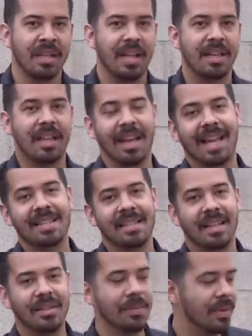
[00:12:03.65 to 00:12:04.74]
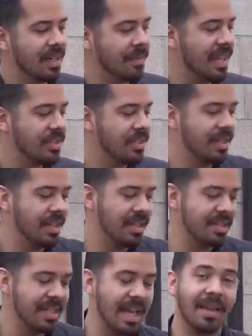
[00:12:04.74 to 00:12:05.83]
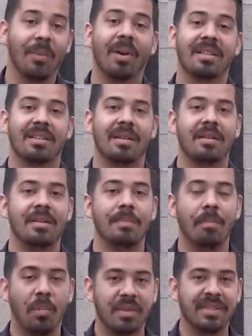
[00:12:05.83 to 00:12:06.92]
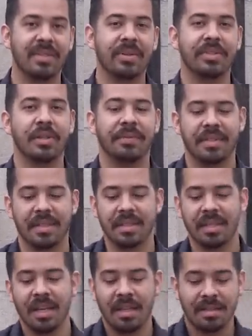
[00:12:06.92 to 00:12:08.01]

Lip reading: And the last thing I do want to mention is that it works on multitude of surfaces.